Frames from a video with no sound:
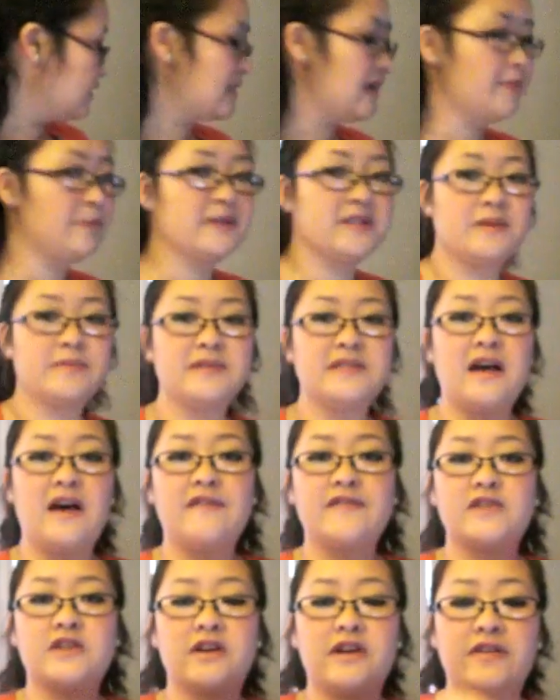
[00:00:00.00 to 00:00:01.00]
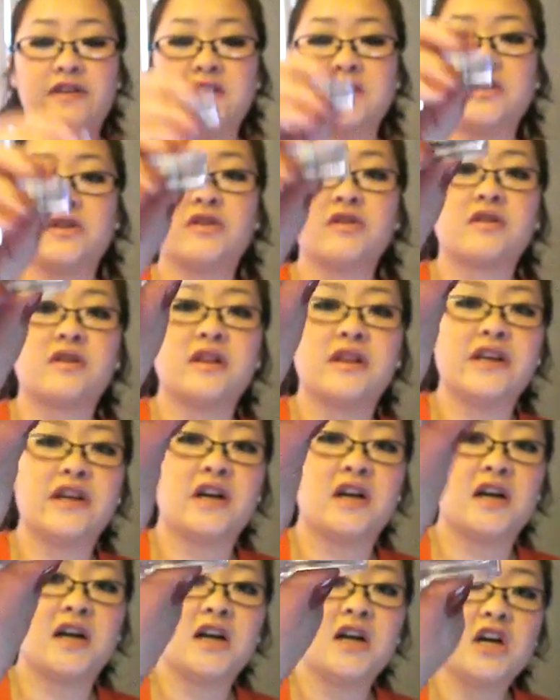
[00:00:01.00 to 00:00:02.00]
samples themselves are in these little
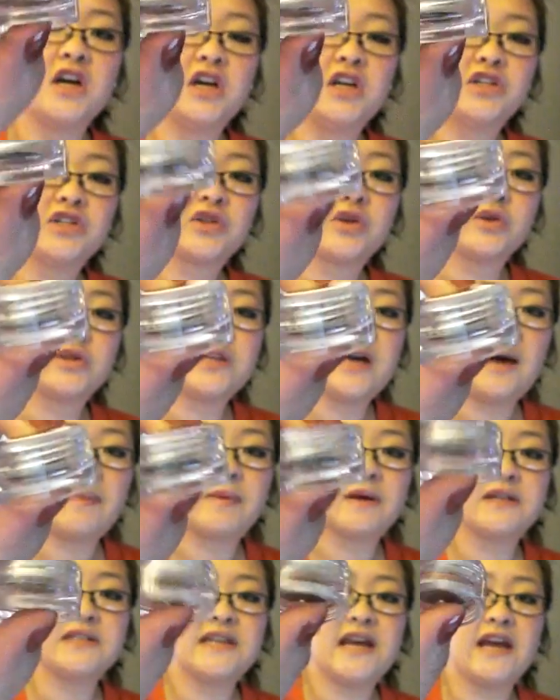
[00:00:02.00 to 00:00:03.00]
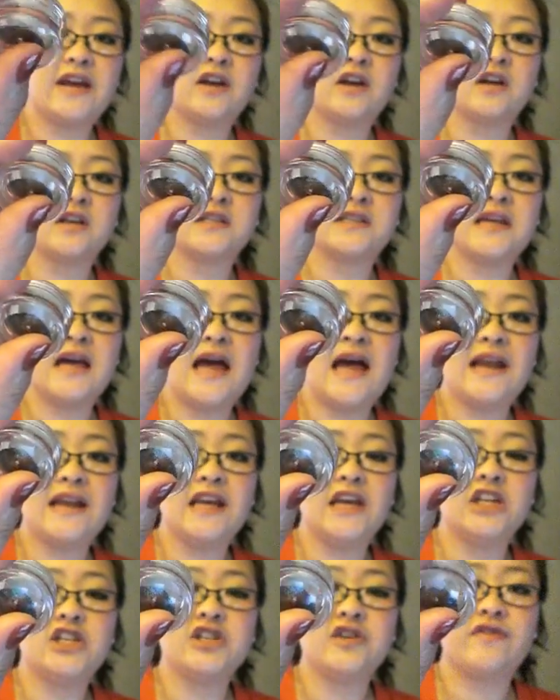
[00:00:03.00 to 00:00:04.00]
clear screw top containers, and
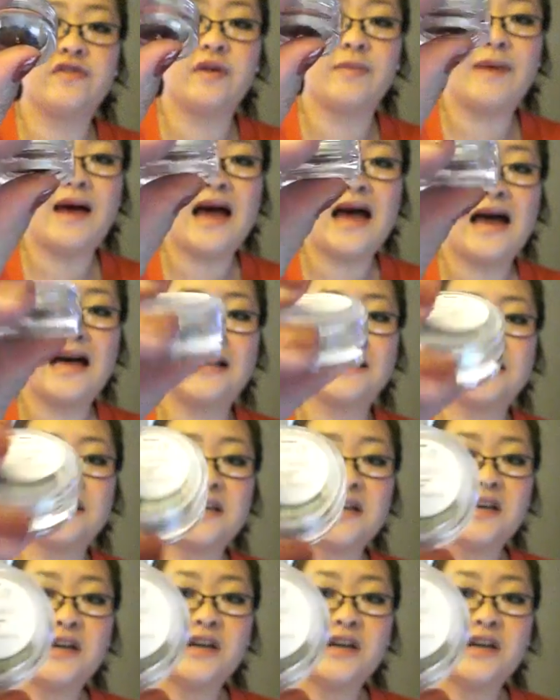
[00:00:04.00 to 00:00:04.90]
each of them has